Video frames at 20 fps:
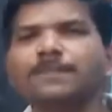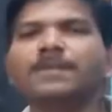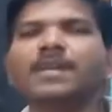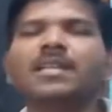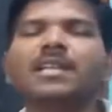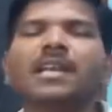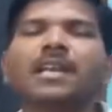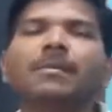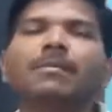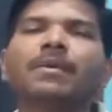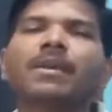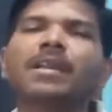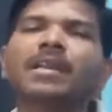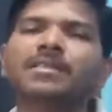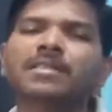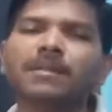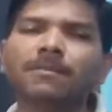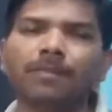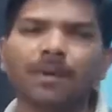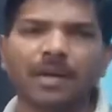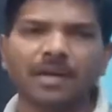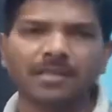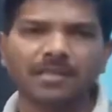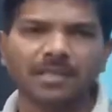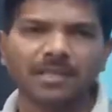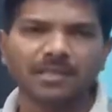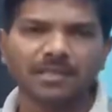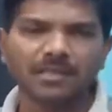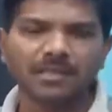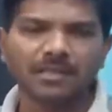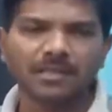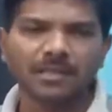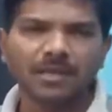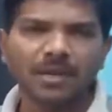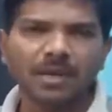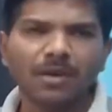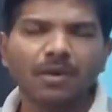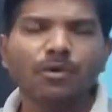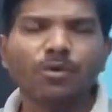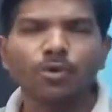the liberation policies,
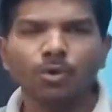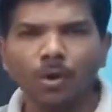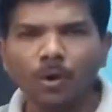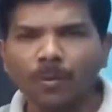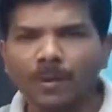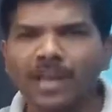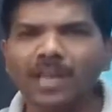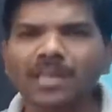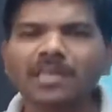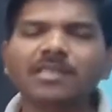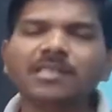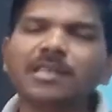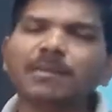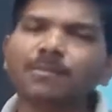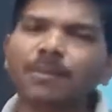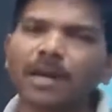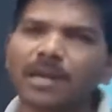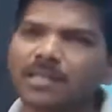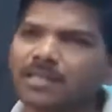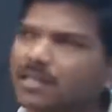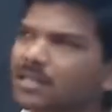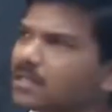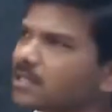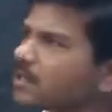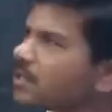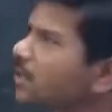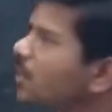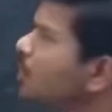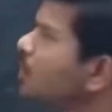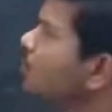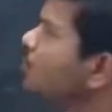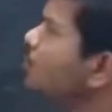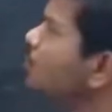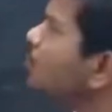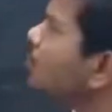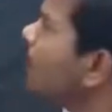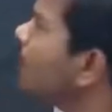globalization policies, soon